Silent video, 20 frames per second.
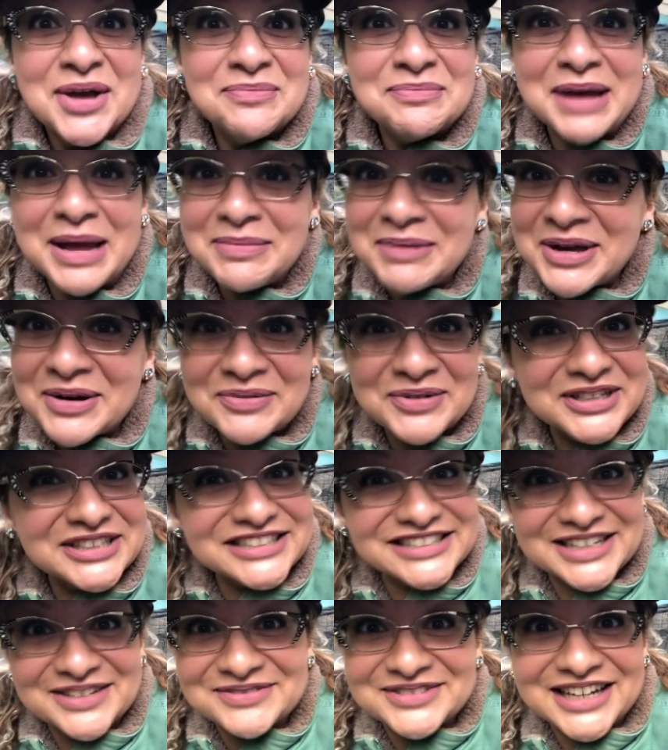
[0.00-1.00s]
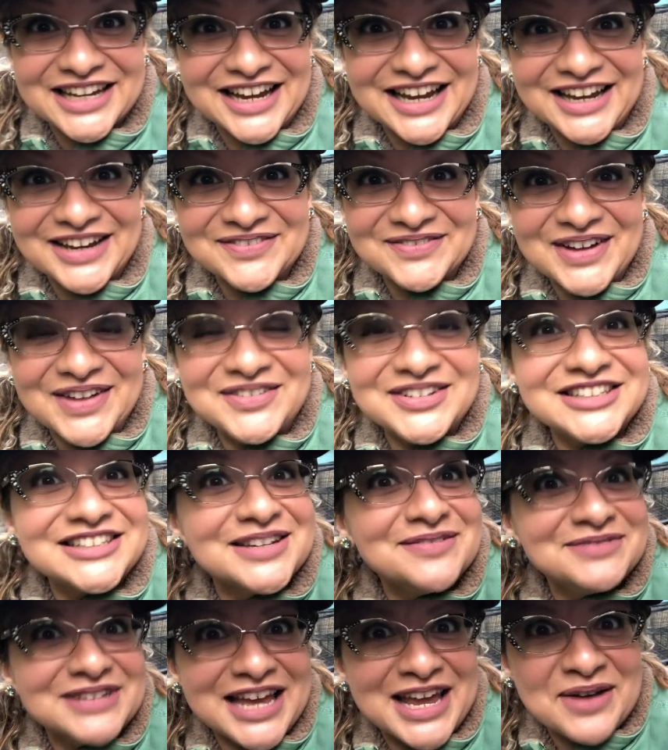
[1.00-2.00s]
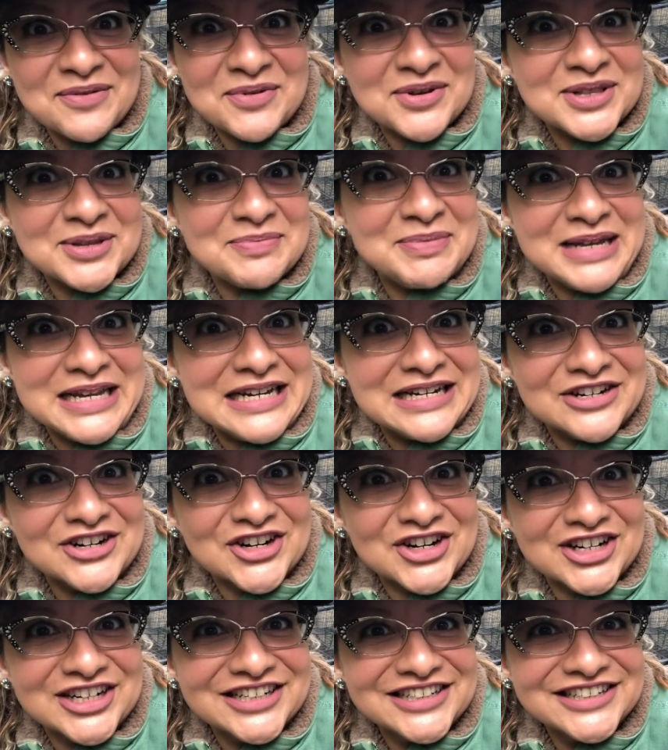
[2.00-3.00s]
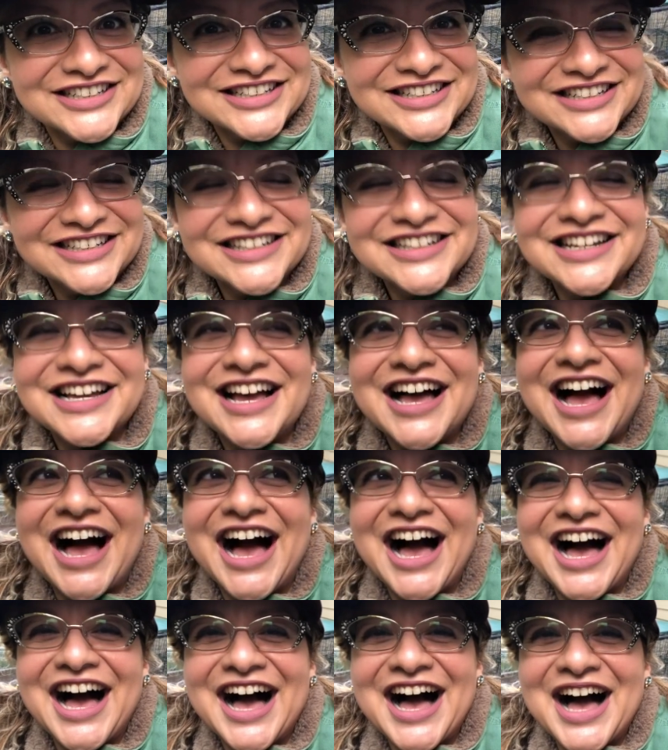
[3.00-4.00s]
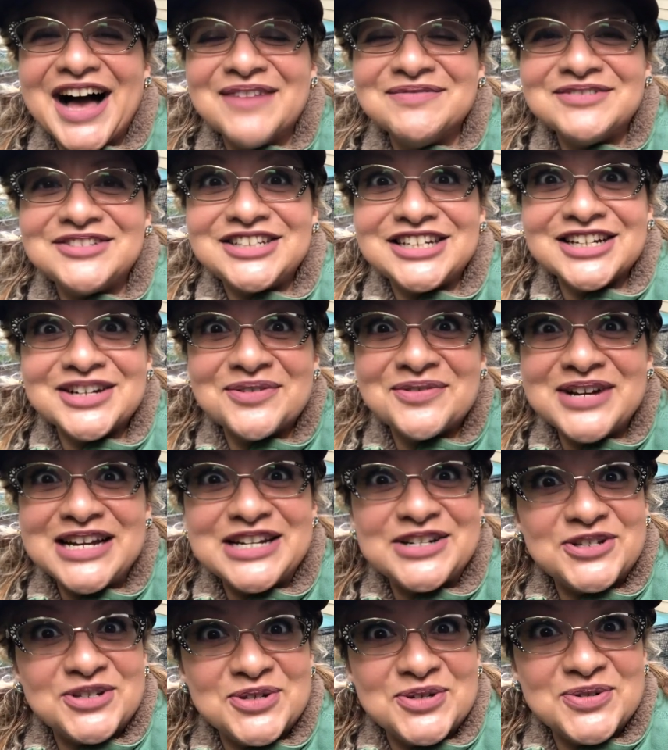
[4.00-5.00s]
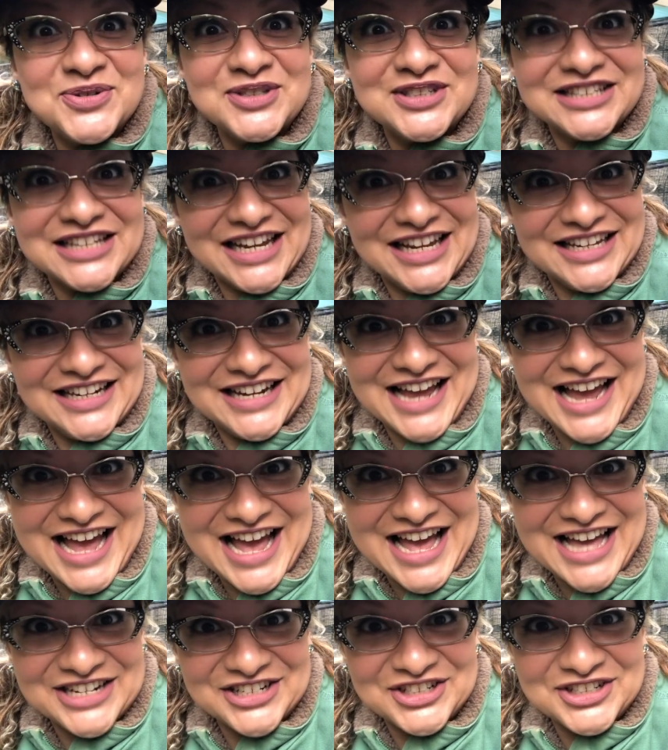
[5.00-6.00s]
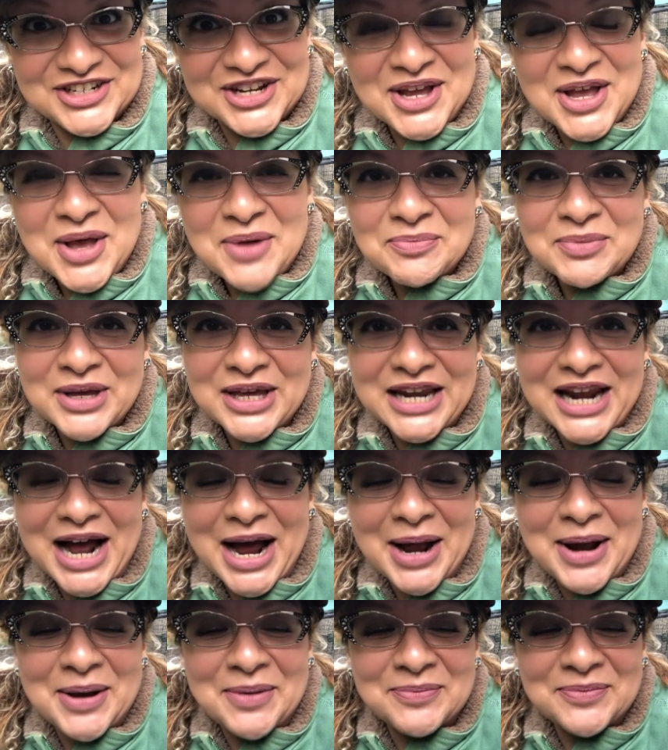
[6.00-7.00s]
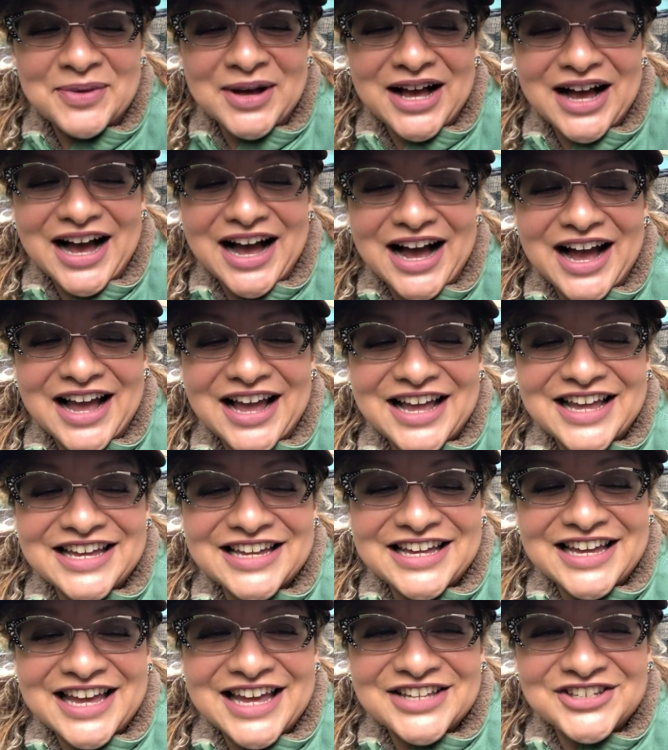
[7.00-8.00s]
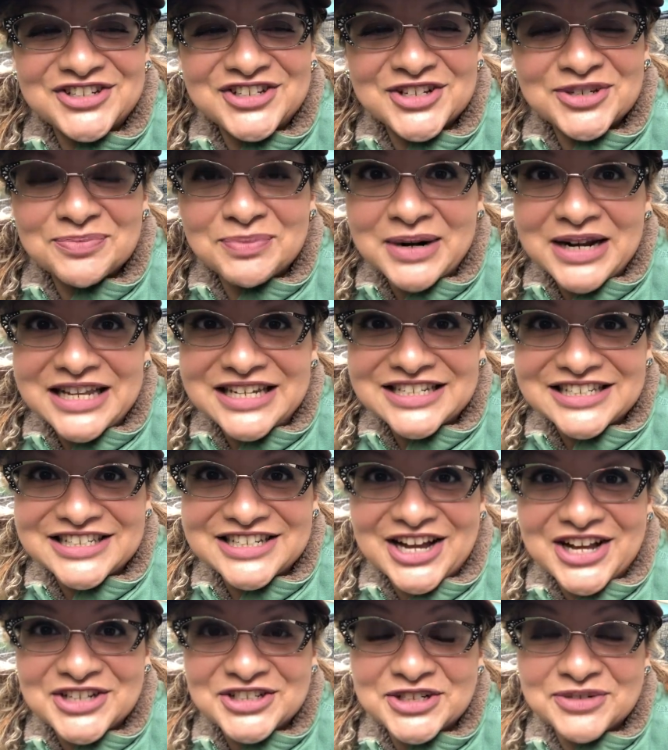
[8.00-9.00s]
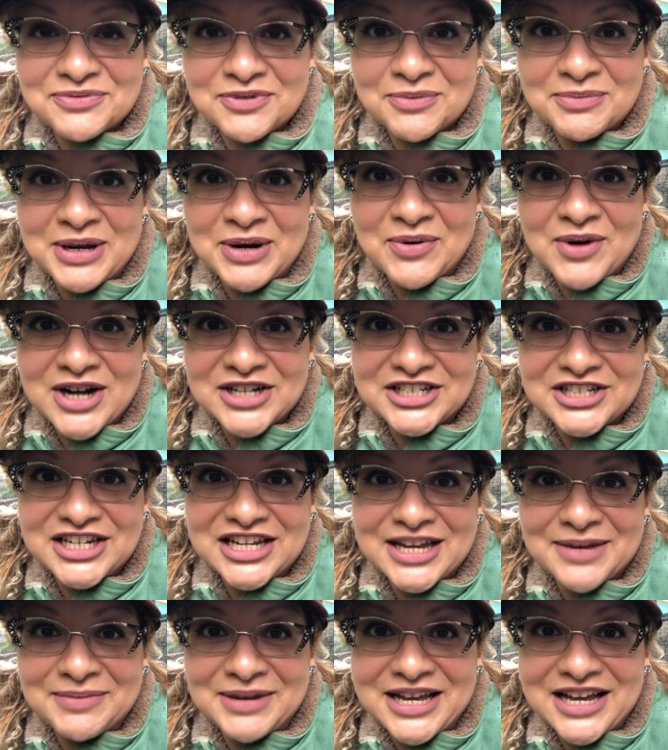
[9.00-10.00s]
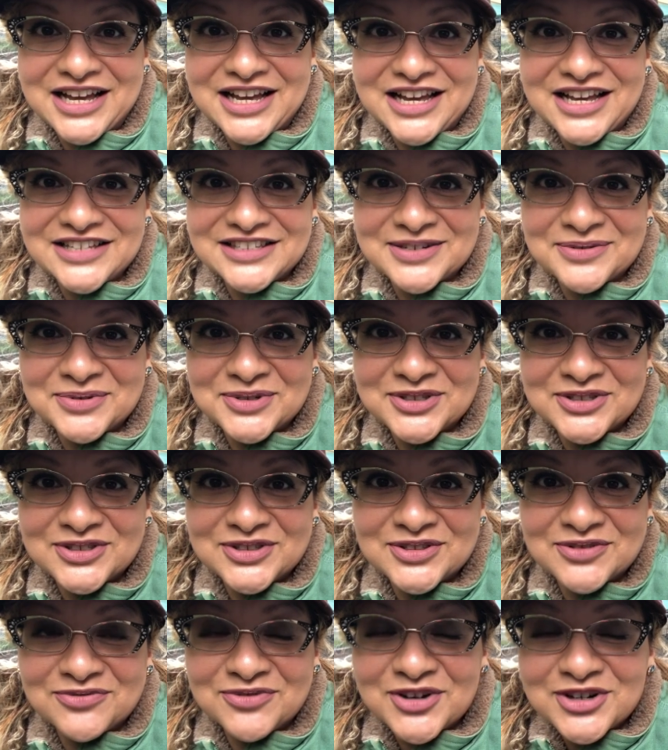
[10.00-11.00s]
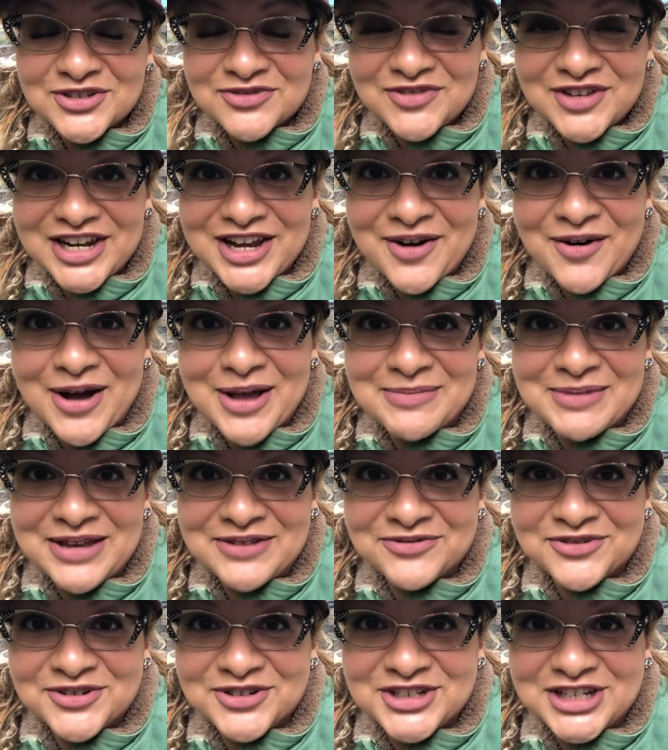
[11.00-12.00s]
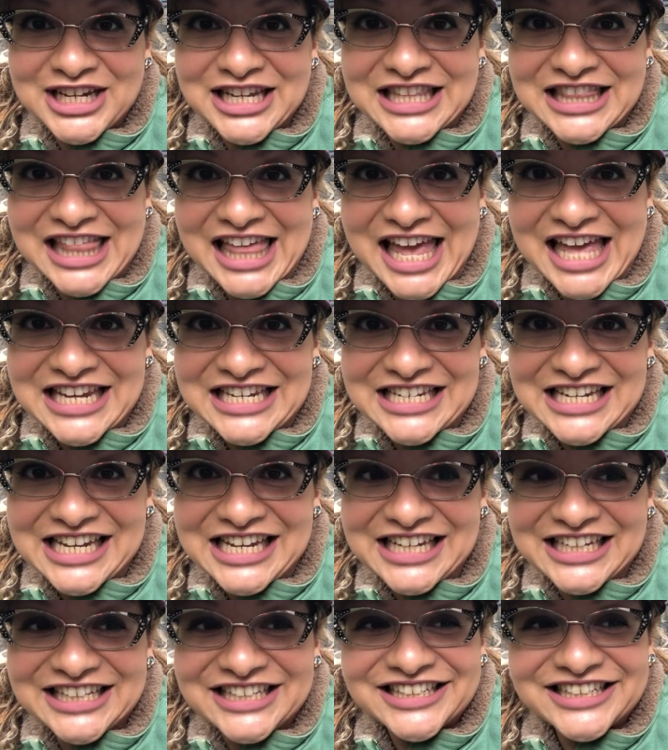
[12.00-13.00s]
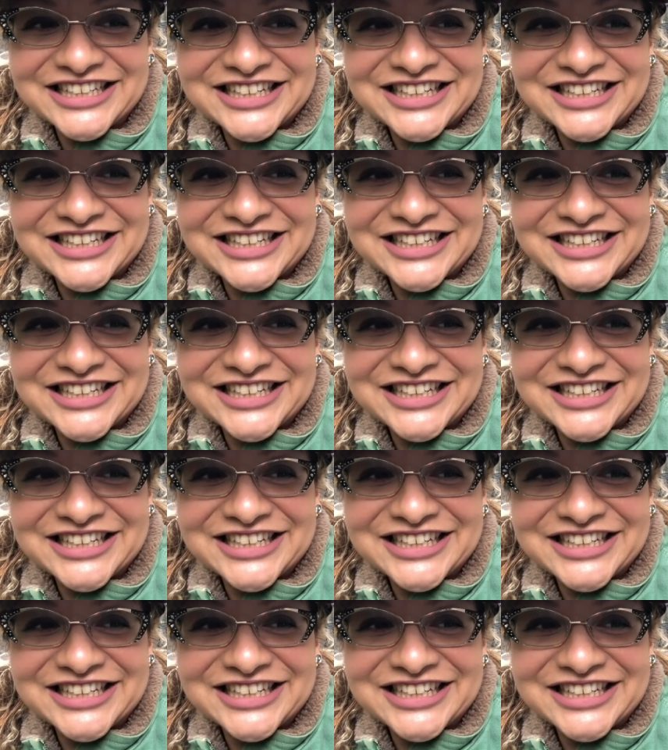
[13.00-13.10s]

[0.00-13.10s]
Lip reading: Maybe it will someday. Maybe someday it will appear. Chickaween 2 Second Hatch. But it's just pretty nostalgic for me watching it because it was the first video I made for Chickenlandia,